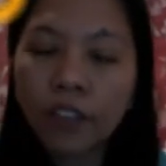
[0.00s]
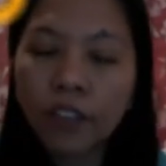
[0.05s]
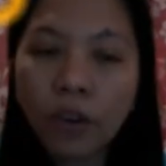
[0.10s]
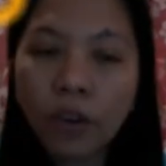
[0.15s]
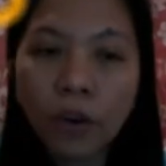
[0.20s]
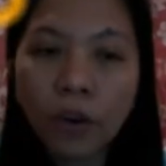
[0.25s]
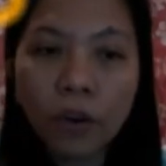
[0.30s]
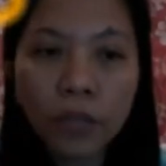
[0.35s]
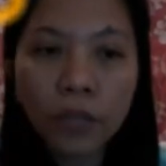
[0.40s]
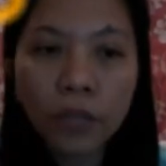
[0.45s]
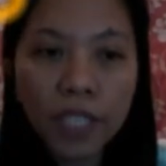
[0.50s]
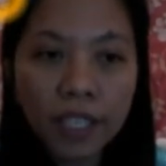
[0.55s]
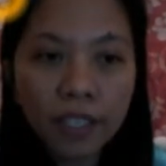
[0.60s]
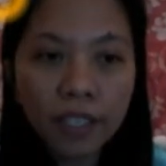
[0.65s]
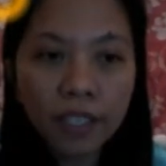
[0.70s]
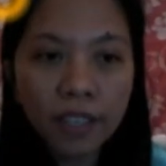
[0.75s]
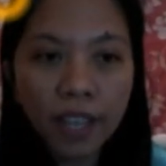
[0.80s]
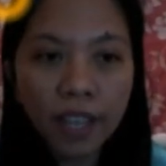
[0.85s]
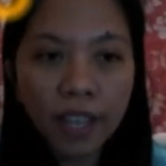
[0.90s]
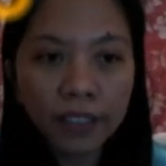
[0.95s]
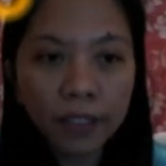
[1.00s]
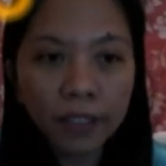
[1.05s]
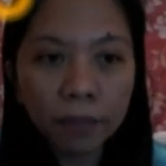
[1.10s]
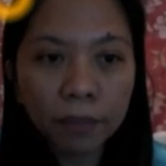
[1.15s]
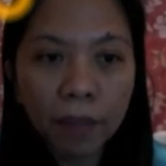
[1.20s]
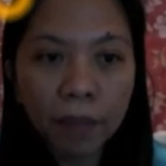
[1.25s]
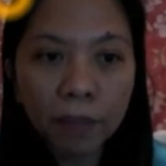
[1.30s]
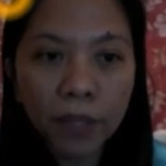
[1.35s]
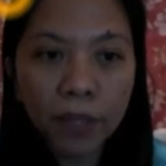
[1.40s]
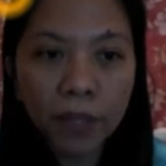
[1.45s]
Only lesser
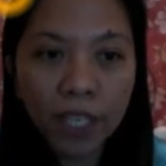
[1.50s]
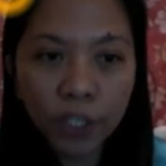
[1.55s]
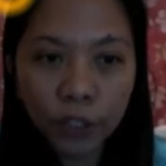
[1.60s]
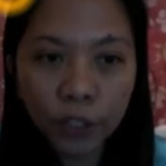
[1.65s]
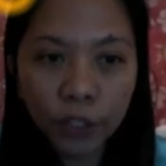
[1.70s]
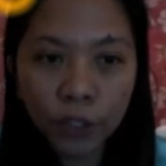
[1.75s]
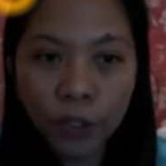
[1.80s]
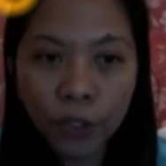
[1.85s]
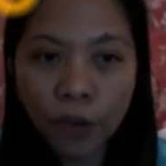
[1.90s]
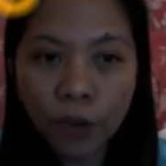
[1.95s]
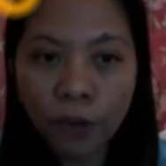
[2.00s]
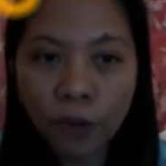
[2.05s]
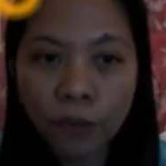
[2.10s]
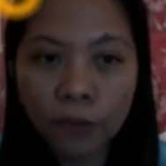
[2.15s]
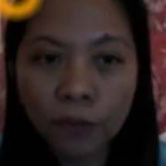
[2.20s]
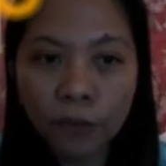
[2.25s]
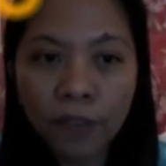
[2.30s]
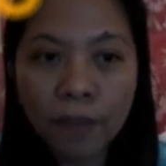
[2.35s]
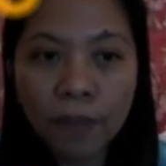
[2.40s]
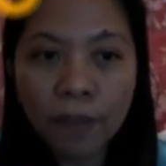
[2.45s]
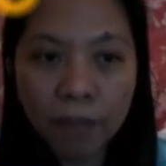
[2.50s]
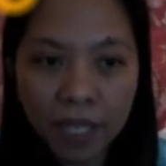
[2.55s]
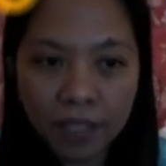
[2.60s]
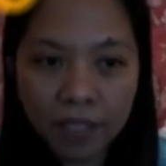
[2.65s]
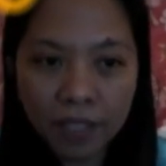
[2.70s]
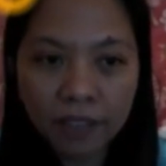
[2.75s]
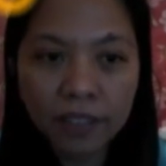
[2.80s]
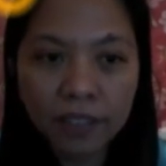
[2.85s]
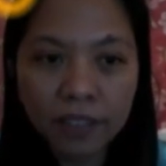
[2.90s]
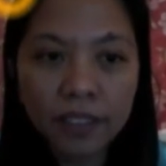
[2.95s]
population of
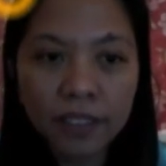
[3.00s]
females